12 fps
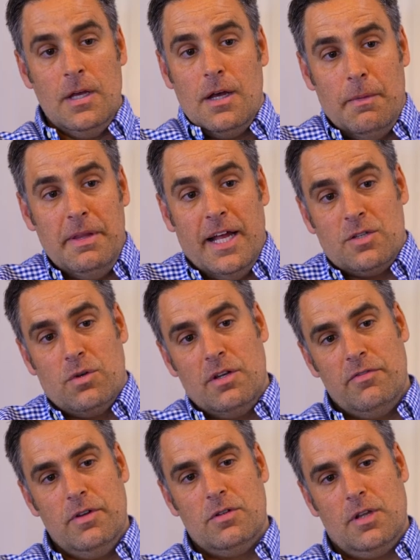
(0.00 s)
I mean, that's what
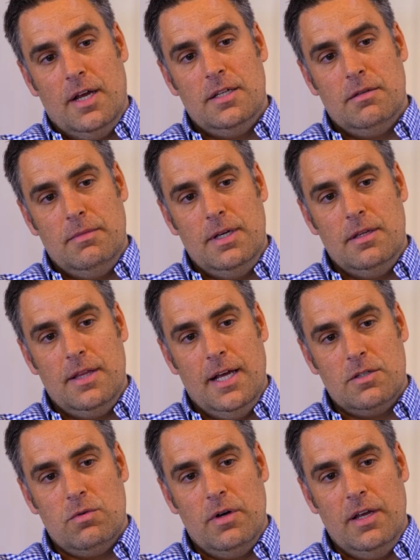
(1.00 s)
it feels like to me.
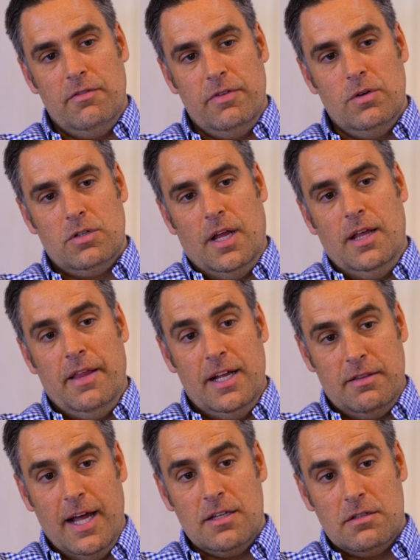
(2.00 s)
That's what it feels like.
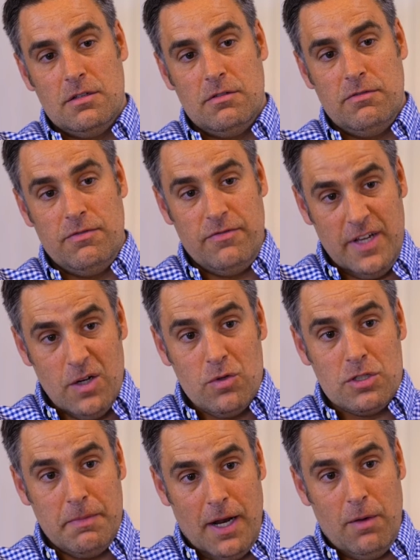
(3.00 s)
That that's,
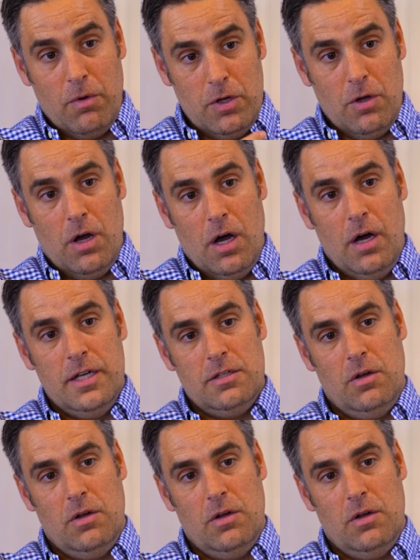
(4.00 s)
feels to me like what your heart is